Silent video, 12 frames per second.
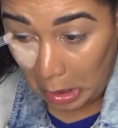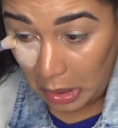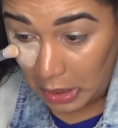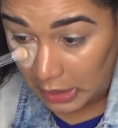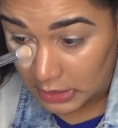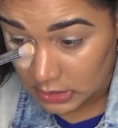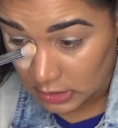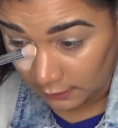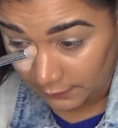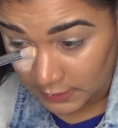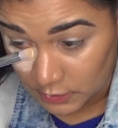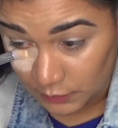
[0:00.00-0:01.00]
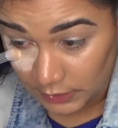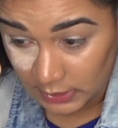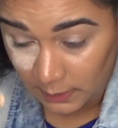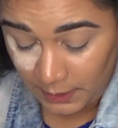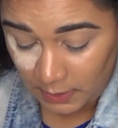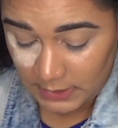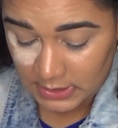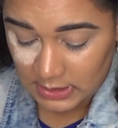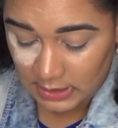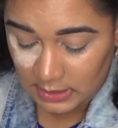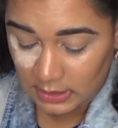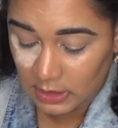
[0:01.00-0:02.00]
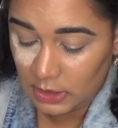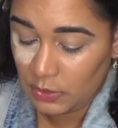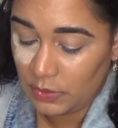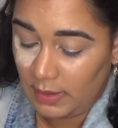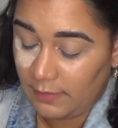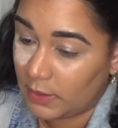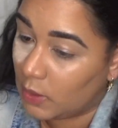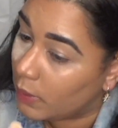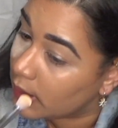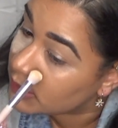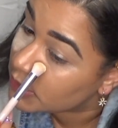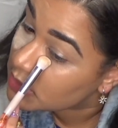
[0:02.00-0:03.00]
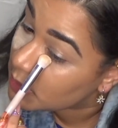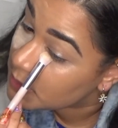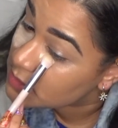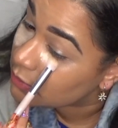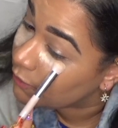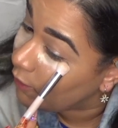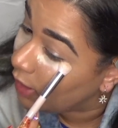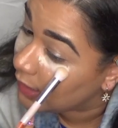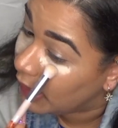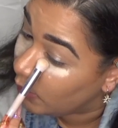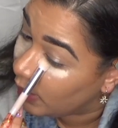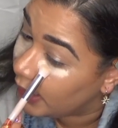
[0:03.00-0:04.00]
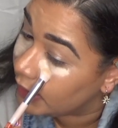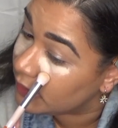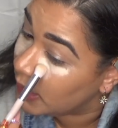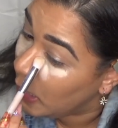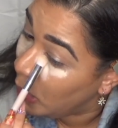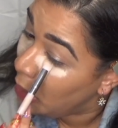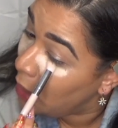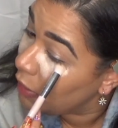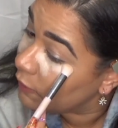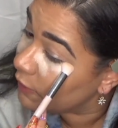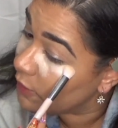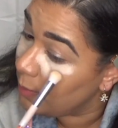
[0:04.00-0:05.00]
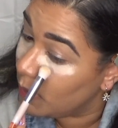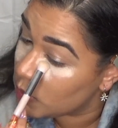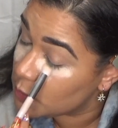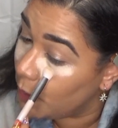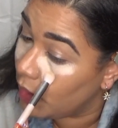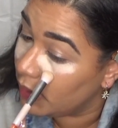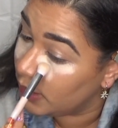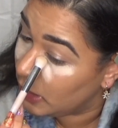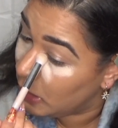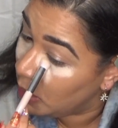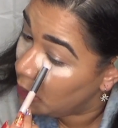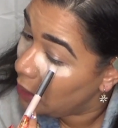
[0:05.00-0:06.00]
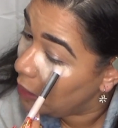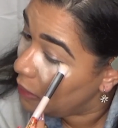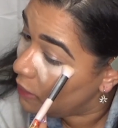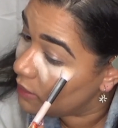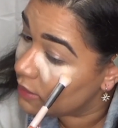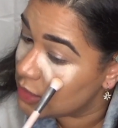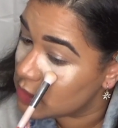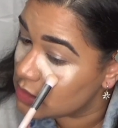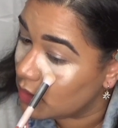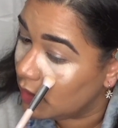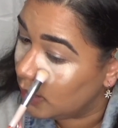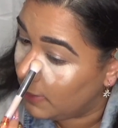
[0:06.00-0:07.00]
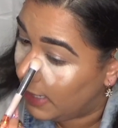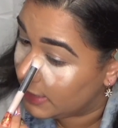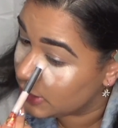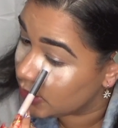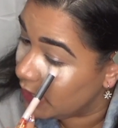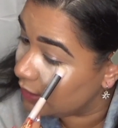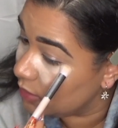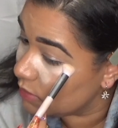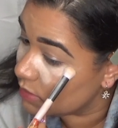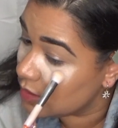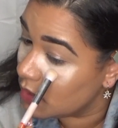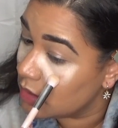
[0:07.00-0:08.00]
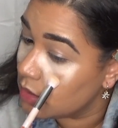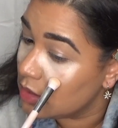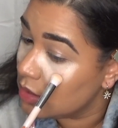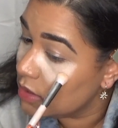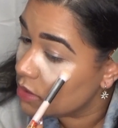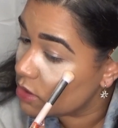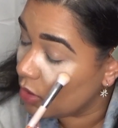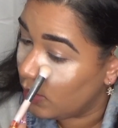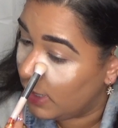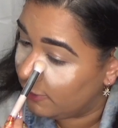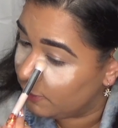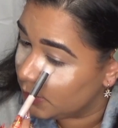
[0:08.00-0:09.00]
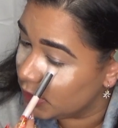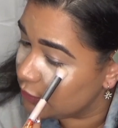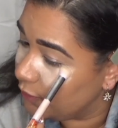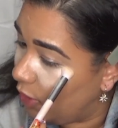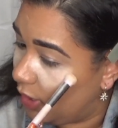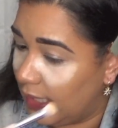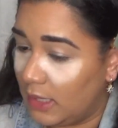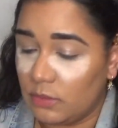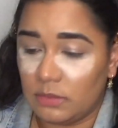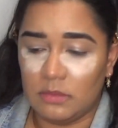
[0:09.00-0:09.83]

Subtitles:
his stuff is really pigmented, you never know, there can be some fallout. And for the most part, his eyeshadows don't have much fallout.